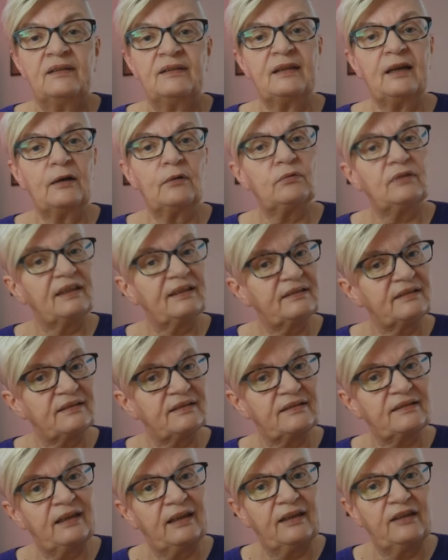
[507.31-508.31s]
Now
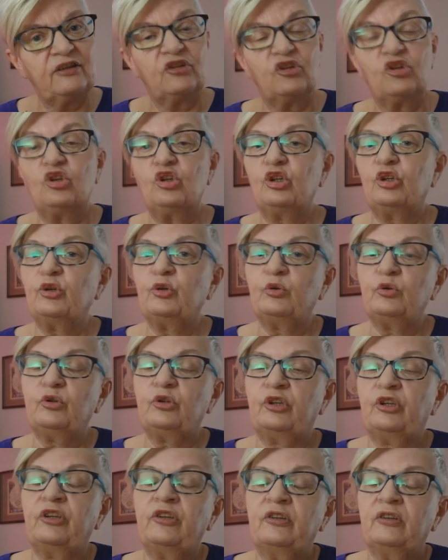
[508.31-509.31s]
let's take a look